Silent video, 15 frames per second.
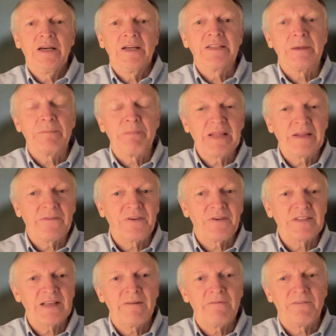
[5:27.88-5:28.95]
the
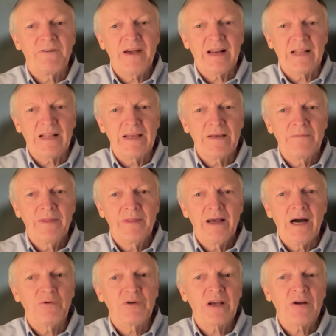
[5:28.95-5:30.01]
benefits unfairly,
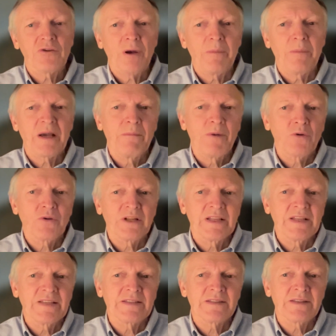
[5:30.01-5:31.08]
our economic model
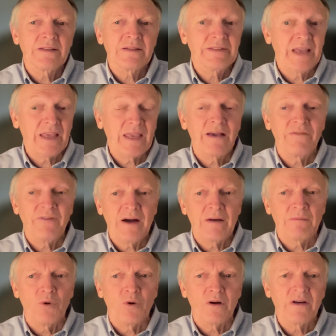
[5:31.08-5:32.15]
is taking far
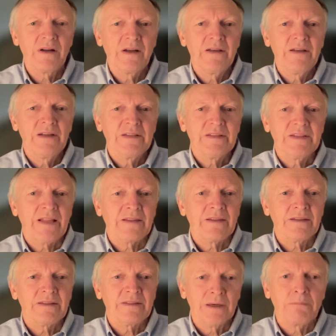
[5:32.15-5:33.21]
more
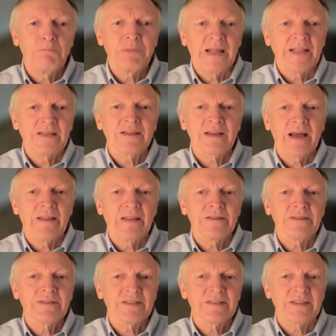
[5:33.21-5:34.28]
than the planet can
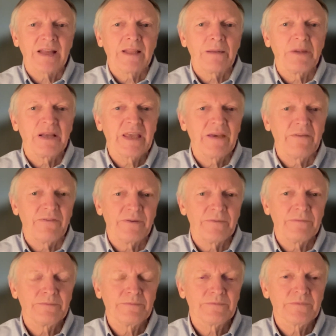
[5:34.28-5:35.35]
sustainably give.
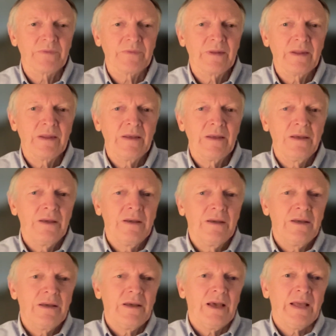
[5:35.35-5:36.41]

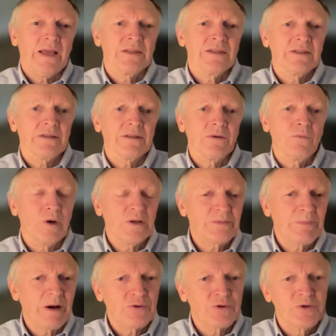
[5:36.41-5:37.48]
And what
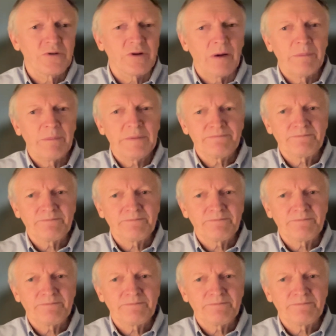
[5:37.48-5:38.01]
about Europe?